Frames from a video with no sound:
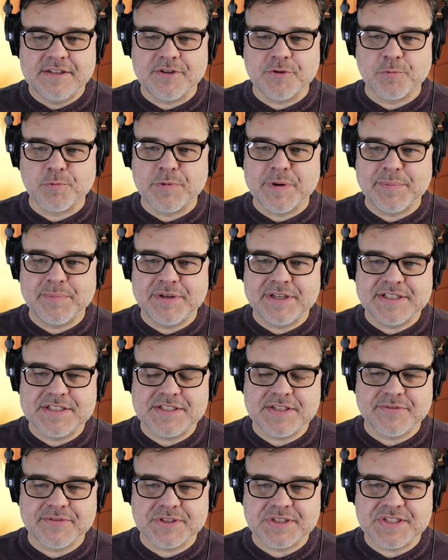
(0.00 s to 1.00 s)
the
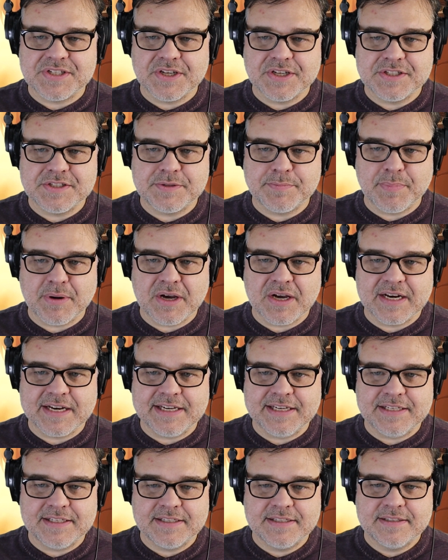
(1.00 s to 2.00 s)
remnants of her son's
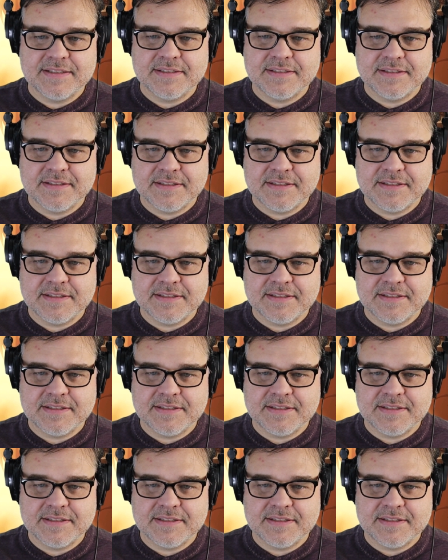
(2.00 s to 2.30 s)
body,